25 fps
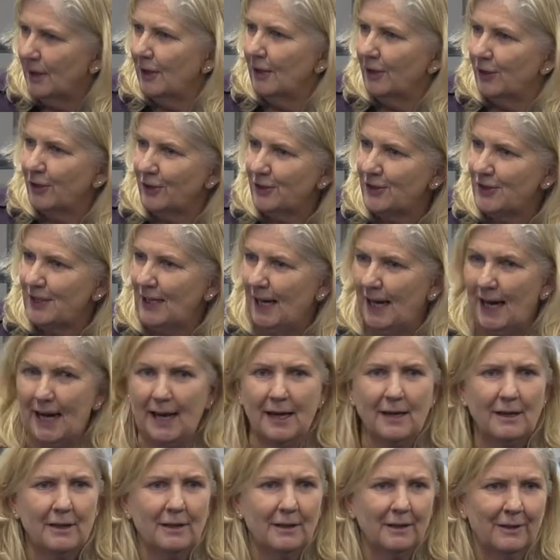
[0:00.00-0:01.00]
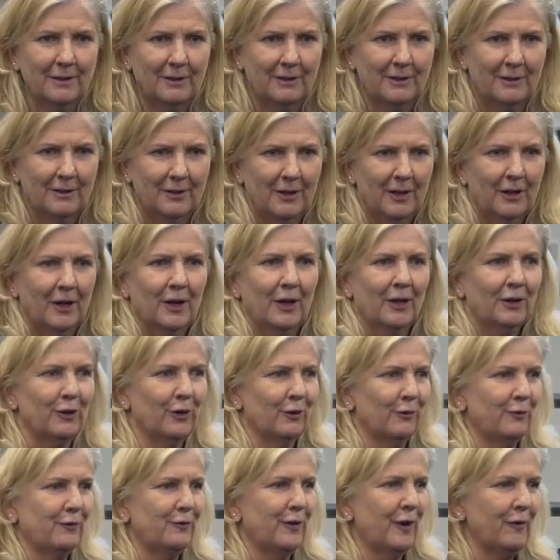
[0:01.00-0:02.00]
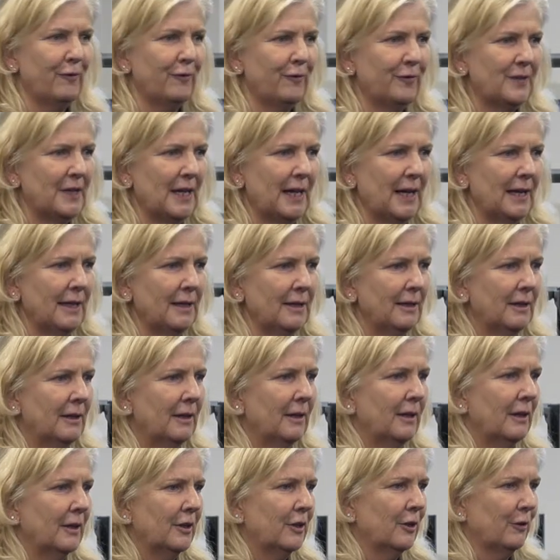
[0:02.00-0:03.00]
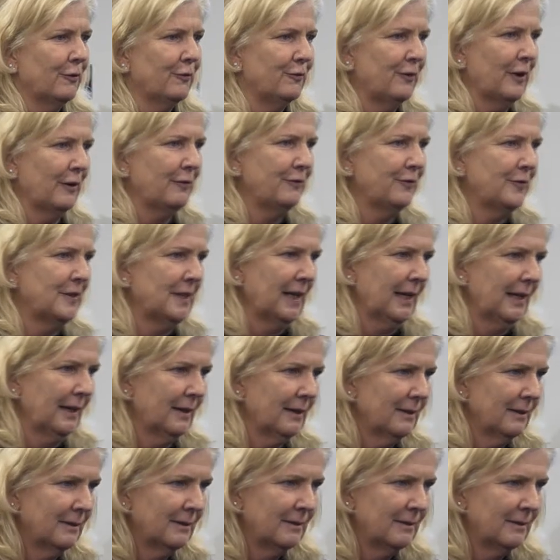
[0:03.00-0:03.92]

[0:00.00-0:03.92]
you're 10, you're 15, you're 50.